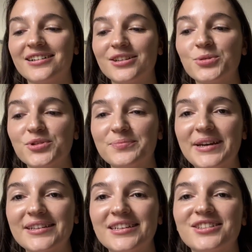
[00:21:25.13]
you could pay
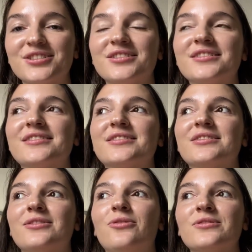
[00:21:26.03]
attention it
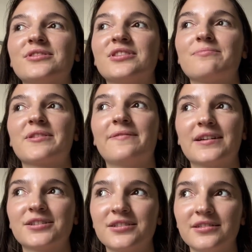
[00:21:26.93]
also in a
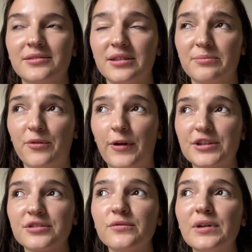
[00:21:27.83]

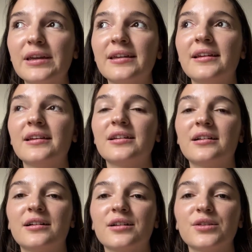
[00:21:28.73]
professional way.
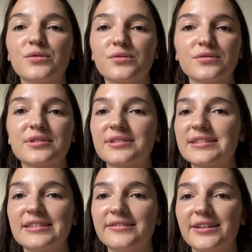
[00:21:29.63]
You could
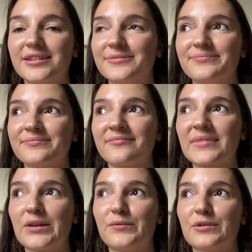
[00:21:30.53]
see, like,
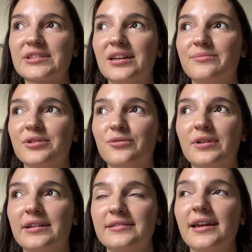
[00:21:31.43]
for example, you
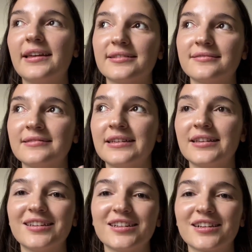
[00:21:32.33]
had 8
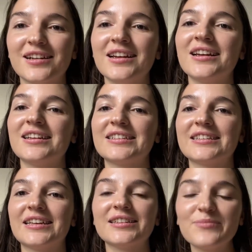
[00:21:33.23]
here.
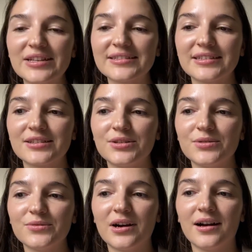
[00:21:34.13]
It means that
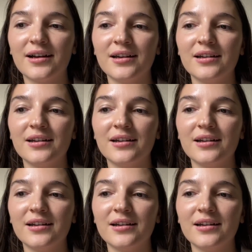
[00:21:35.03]
you are